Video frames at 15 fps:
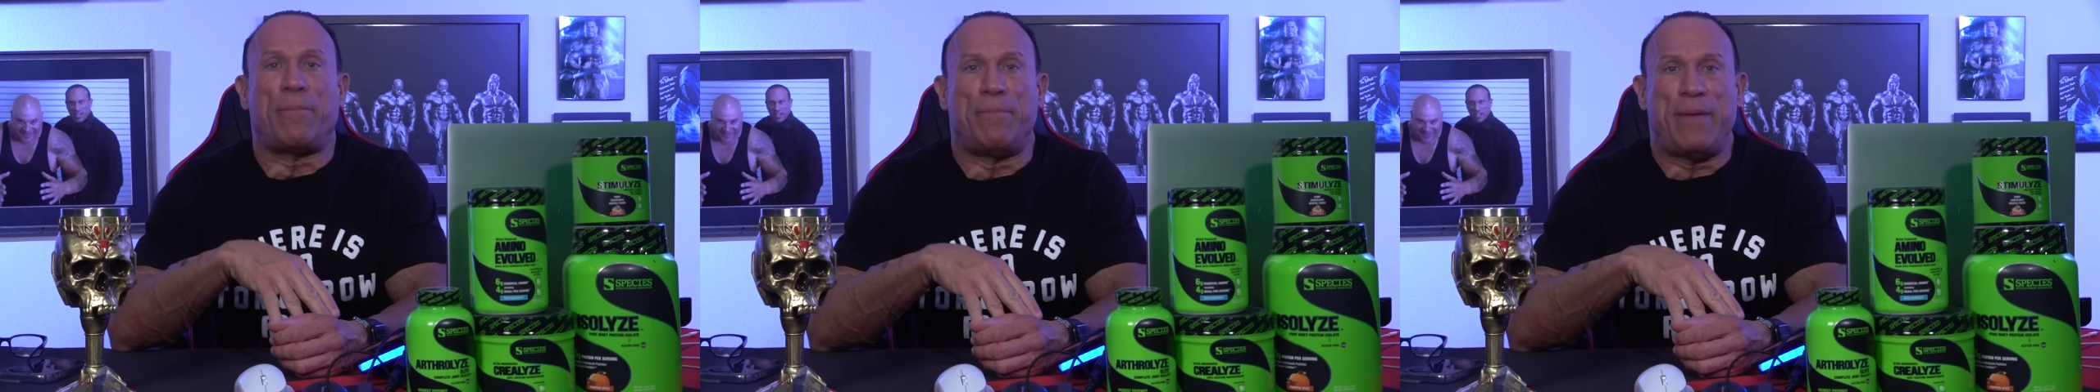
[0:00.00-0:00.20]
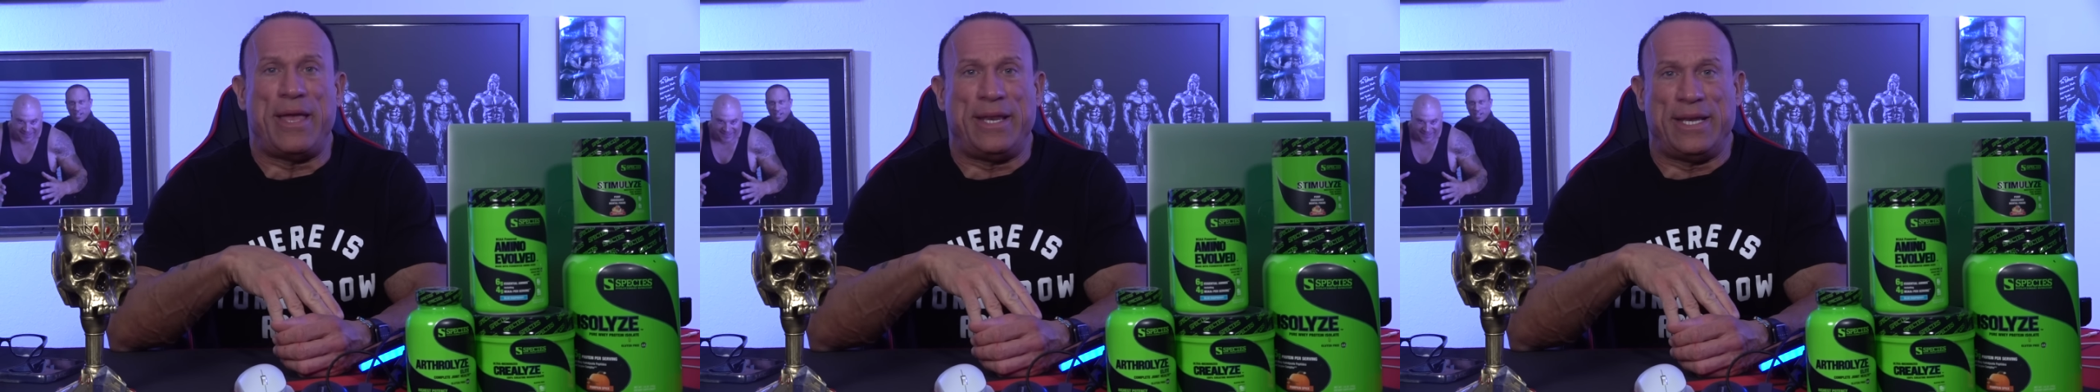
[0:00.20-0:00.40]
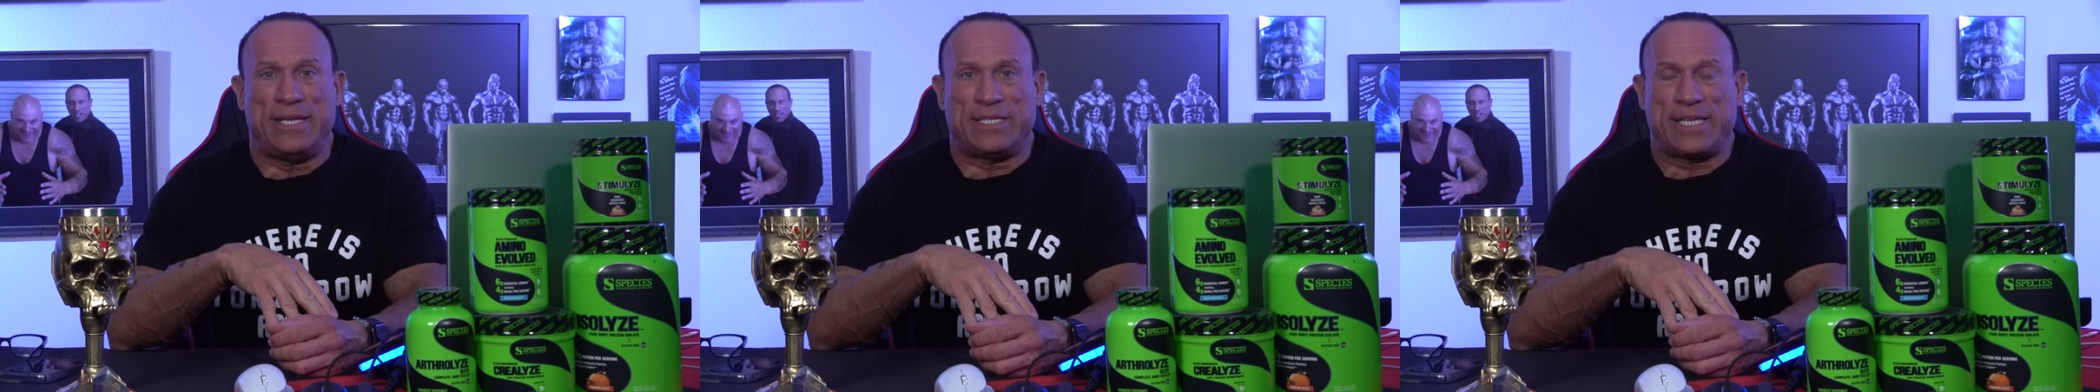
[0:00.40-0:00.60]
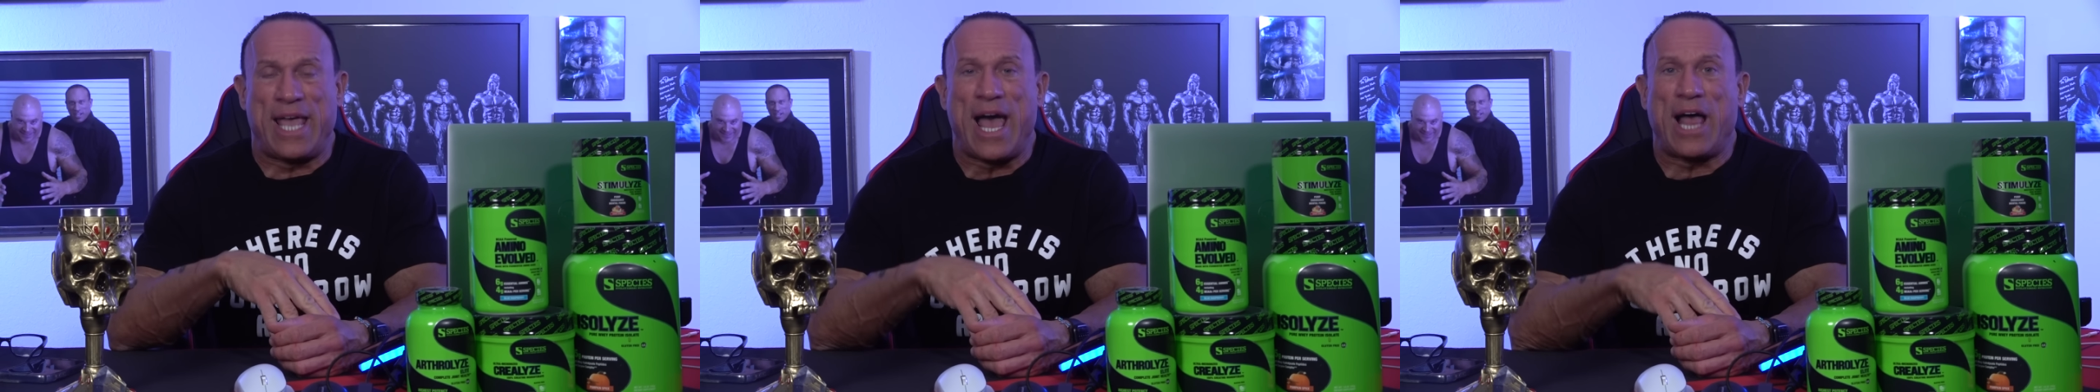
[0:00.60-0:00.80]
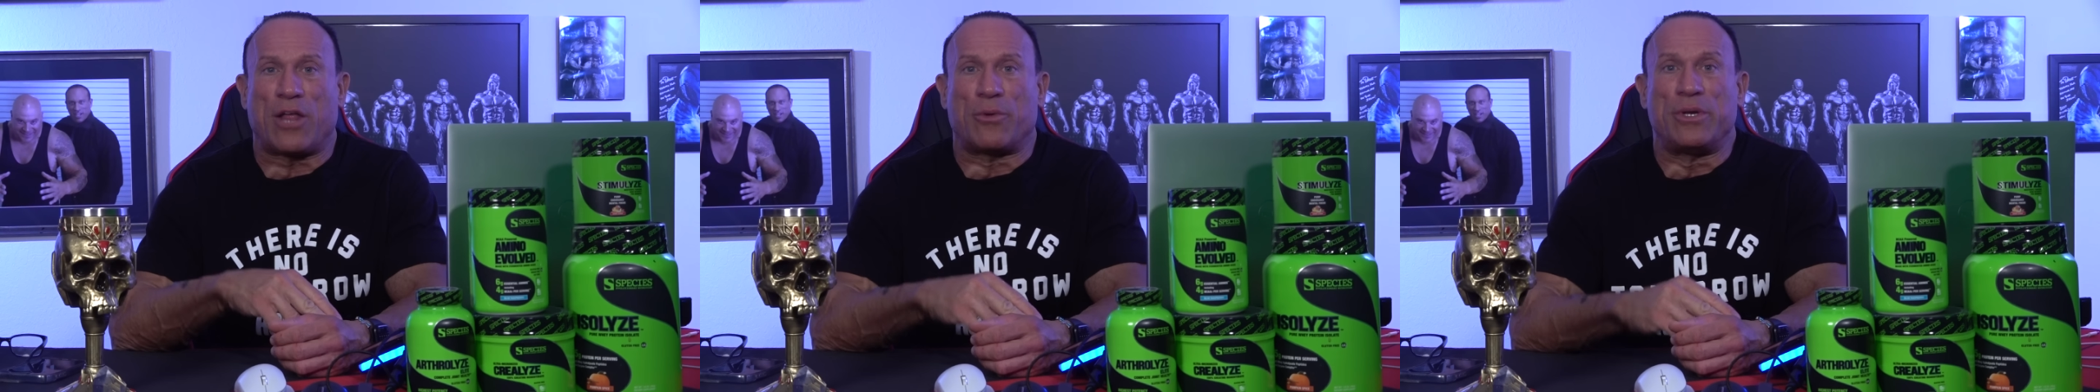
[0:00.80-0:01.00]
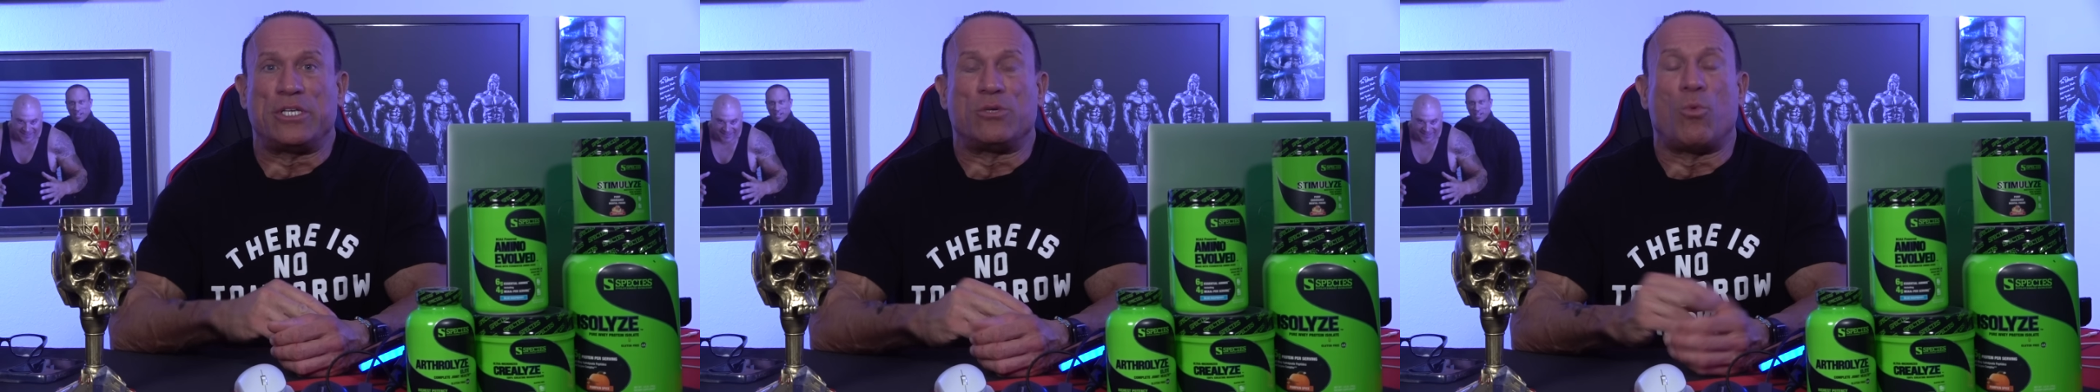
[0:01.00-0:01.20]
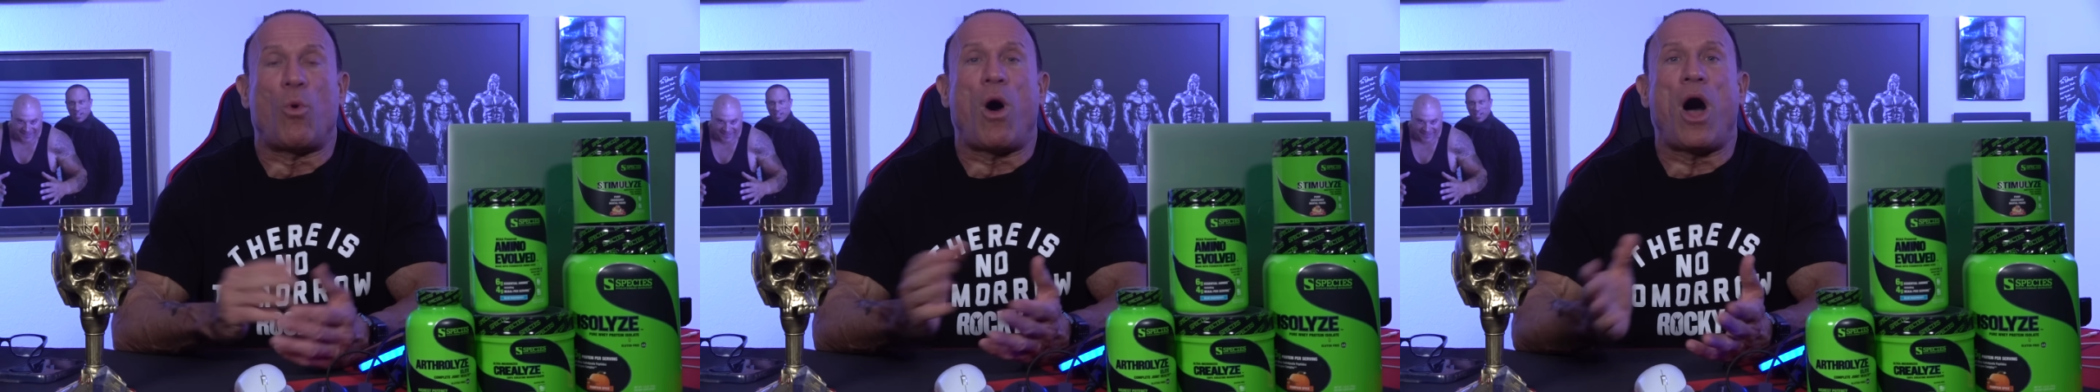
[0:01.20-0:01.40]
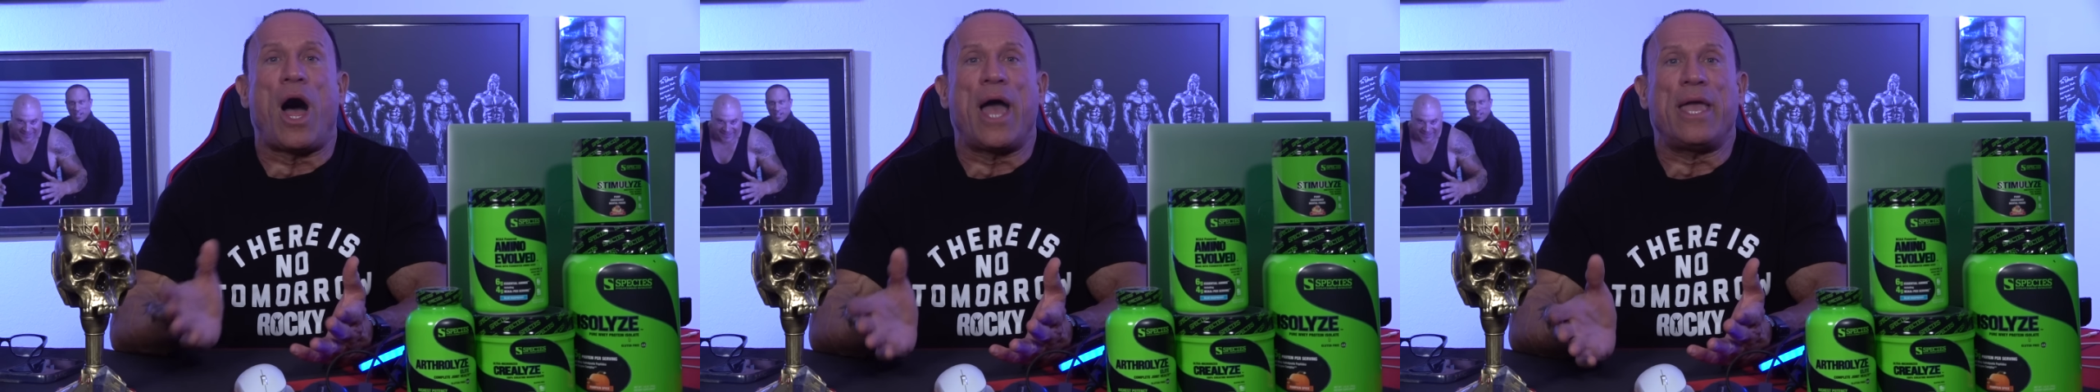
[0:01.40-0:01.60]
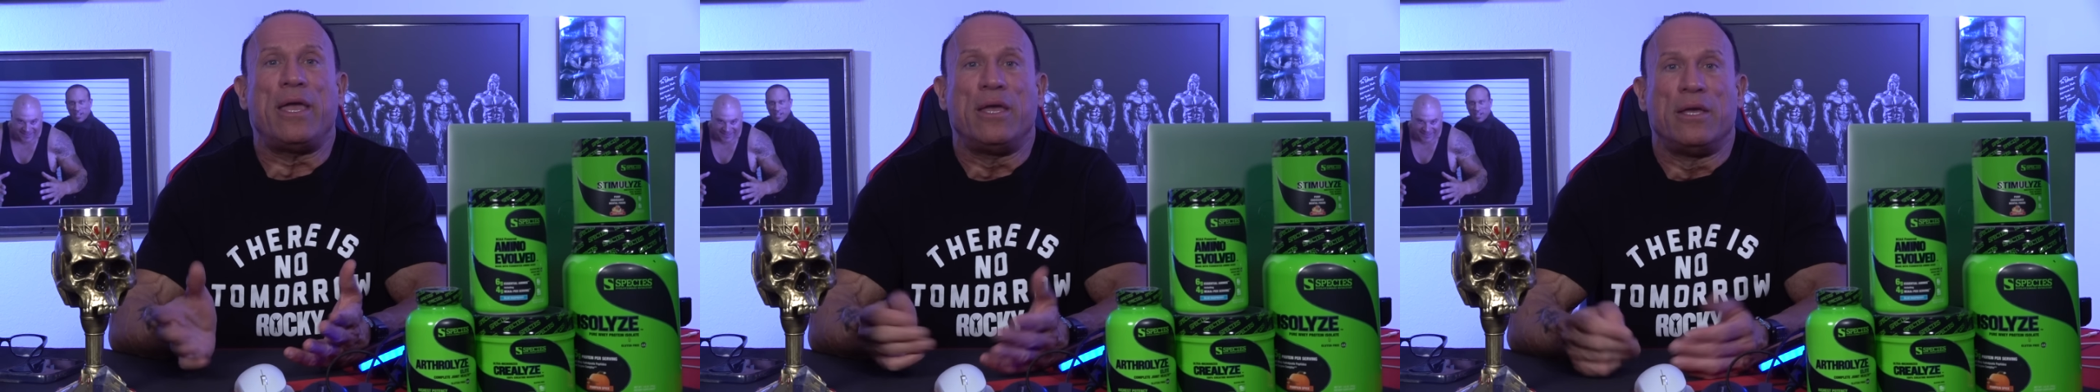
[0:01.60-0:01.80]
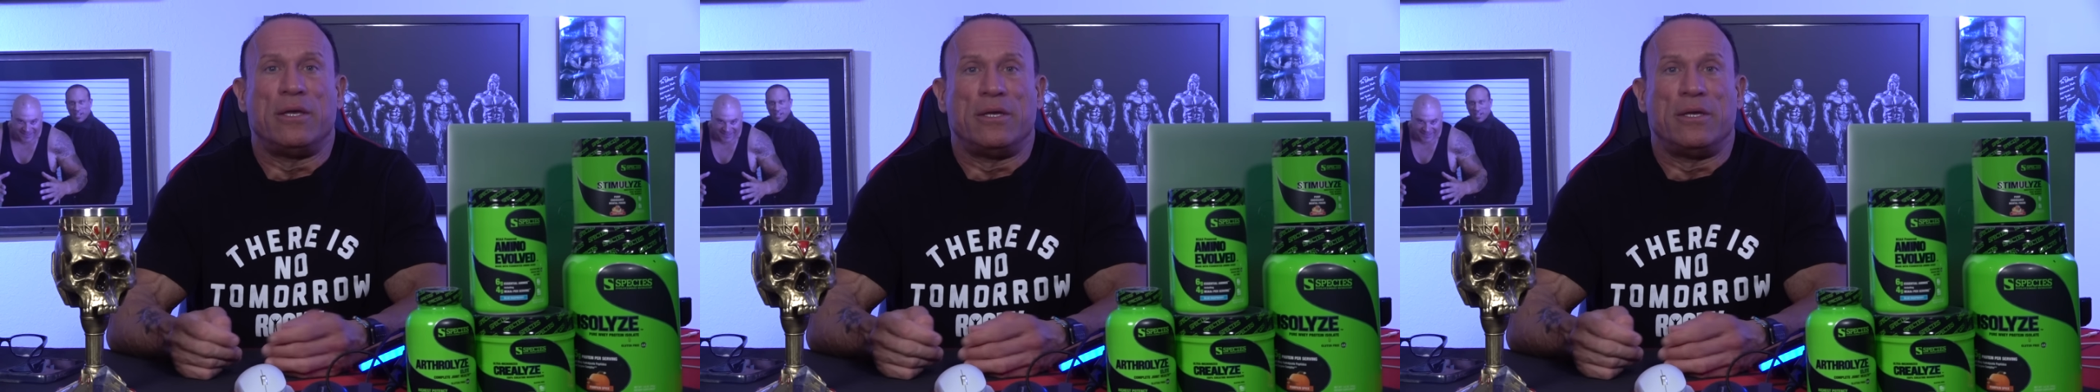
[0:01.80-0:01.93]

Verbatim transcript: maintenance calories. Why?